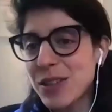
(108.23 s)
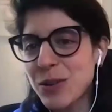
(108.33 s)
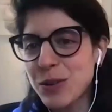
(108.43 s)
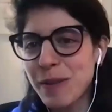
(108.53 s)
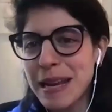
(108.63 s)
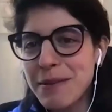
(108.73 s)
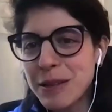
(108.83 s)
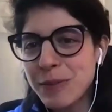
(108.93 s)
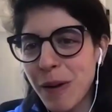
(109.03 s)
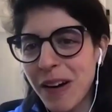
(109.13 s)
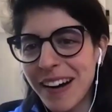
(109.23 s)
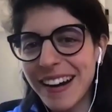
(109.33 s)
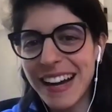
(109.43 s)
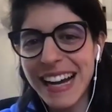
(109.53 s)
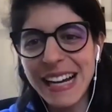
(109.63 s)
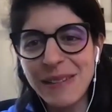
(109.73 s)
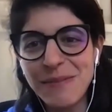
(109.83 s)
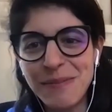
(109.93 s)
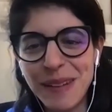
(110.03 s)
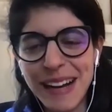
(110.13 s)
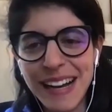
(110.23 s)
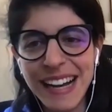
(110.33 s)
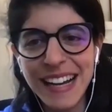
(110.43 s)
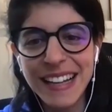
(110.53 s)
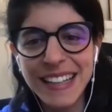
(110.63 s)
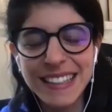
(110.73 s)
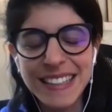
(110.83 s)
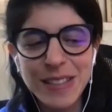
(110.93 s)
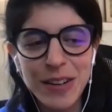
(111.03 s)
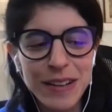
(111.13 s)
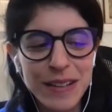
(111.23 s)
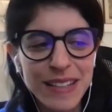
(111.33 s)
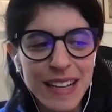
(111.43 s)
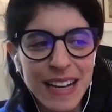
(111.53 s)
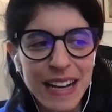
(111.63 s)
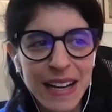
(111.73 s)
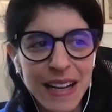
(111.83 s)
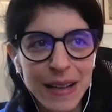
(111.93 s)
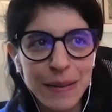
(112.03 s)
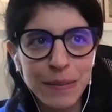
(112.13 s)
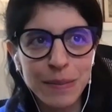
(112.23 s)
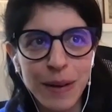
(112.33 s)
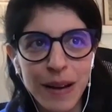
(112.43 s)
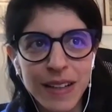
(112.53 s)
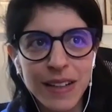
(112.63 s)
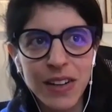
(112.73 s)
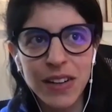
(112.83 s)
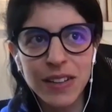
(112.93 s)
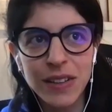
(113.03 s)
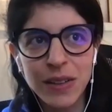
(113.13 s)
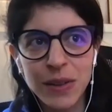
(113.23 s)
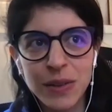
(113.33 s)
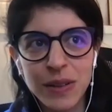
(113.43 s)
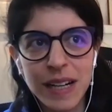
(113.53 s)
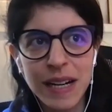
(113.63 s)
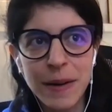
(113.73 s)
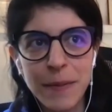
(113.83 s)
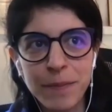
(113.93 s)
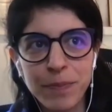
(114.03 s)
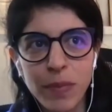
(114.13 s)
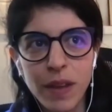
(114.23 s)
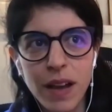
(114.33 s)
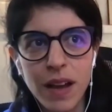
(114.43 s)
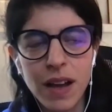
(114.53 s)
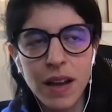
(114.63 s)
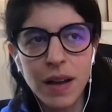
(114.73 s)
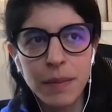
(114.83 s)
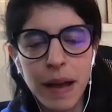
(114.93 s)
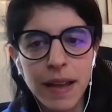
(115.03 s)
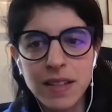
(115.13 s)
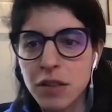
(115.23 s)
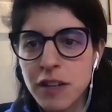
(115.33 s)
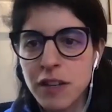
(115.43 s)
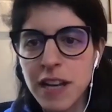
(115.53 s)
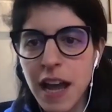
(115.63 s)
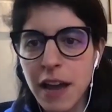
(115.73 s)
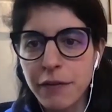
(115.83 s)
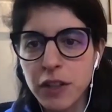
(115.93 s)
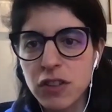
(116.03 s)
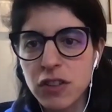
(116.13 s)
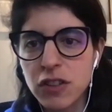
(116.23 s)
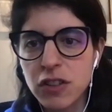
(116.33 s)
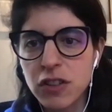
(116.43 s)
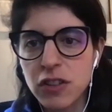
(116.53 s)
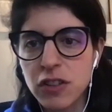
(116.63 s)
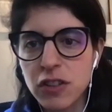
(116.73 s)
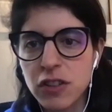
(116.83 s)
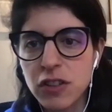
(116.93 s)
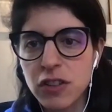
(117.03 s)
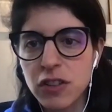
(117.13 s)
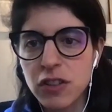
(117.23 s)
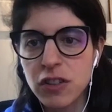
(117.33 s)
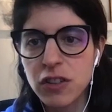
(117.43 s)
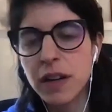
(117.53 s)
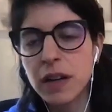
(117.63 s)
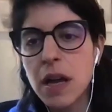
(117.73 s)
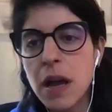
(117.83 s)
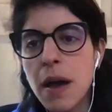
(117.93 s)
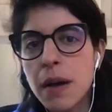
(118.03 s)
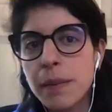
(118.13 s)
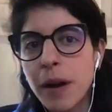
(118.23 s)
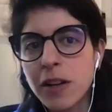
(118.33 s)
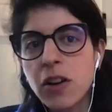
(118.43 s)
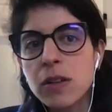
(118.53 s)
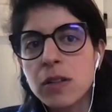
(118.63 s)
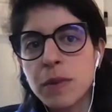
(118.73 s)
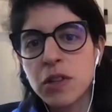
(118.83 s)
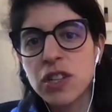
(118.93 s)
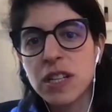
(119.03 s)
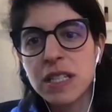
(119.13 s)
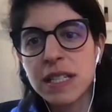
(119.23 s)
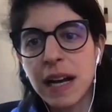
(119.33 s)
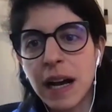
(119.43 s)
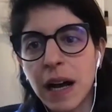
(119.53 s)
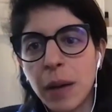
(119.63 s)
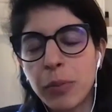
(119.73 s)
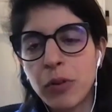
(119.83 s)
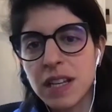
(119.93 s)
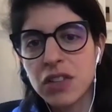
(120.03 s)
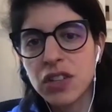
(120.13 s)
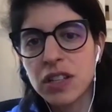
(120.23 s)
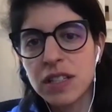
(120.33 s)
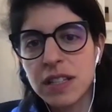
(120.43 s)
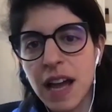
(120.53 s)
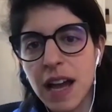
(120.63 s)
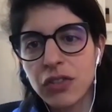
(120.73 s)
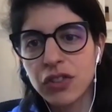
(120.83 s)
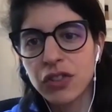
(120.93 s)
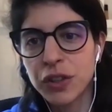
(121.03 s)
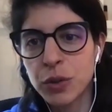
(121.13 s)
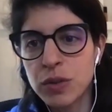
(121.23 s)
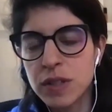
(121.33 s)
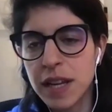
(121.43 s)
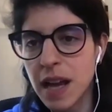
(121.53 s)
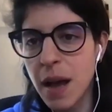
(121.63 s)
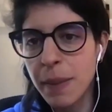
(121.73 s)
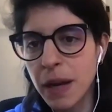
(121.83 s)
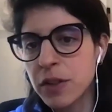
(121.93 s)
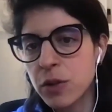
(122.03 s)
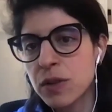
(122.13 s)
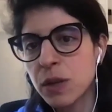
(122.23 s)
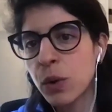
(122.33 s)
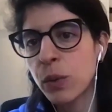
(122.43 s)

so my name is Barr. I started Monte Carlo, I guess 3.5 years ago. In short, Monte Carlo's mission is to help organizations actually use data by reducing